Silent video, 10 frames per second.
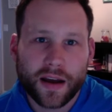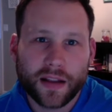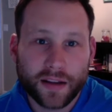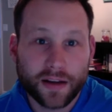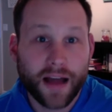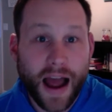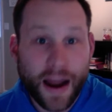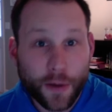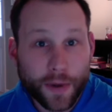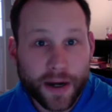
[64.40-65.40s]
little
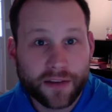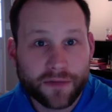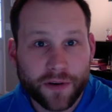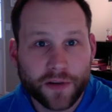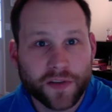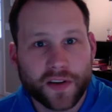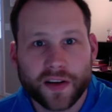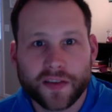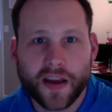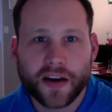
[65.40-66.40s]
eye-opening at first,
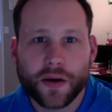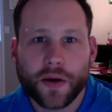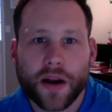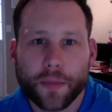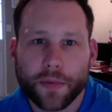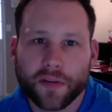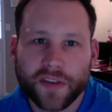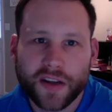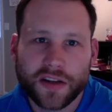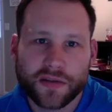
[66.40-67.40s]
because I know a number of
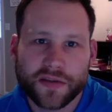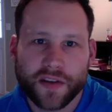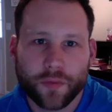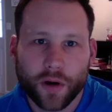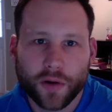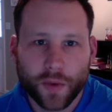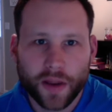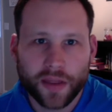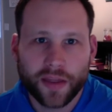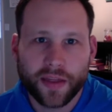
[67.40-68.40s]
teachers I've worked
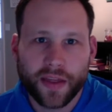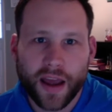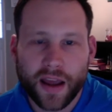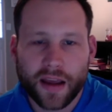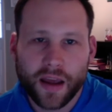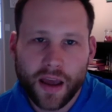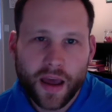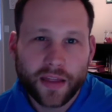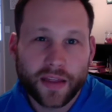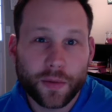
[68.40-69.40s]
with, they
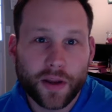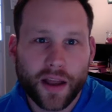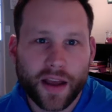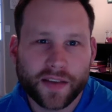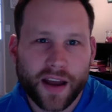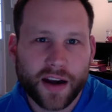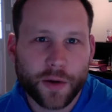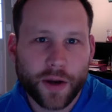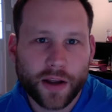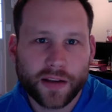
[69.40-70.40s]
realize kind of
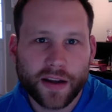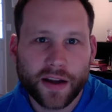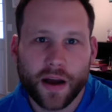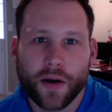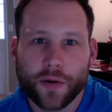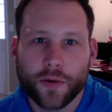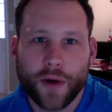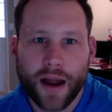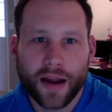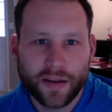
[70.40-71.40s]
quickly,
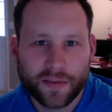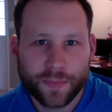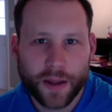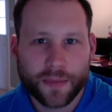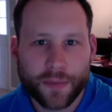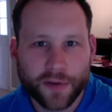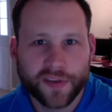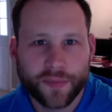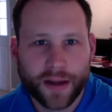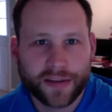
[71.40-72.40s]
oh, I spend
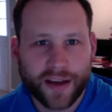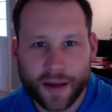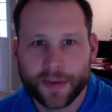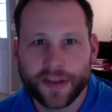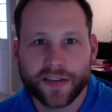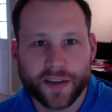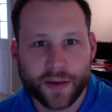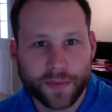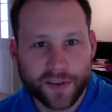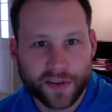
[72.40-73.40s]
most of my time in the
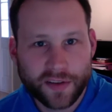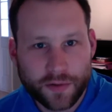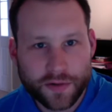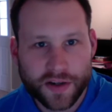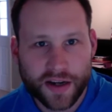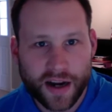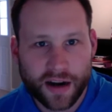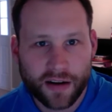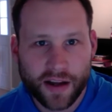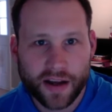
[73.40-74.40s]
substitution
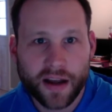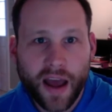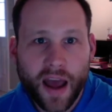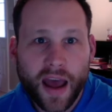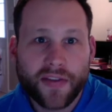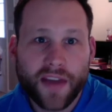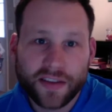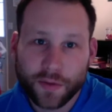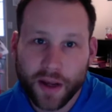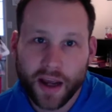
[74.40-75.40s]
area, and
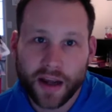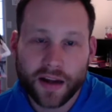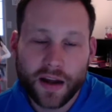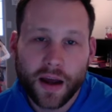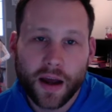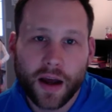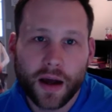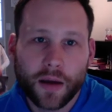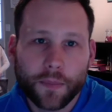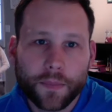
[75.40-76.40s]
that's okay.
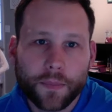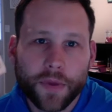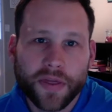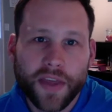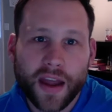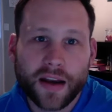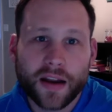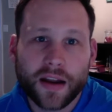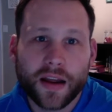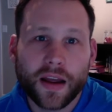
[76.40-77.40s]
But
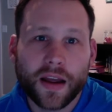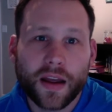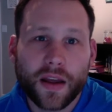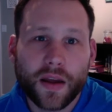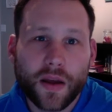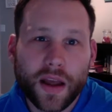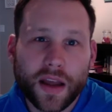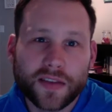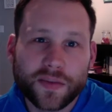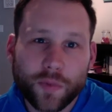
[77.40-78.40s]
then
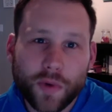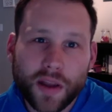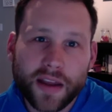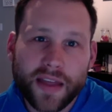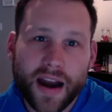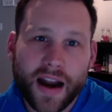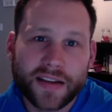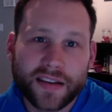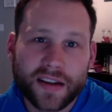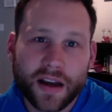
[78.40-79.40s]
it's really that
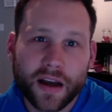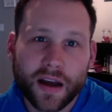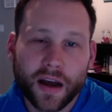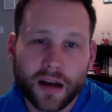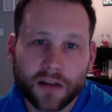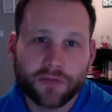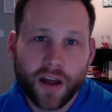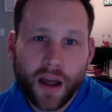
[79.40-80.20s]
idea of,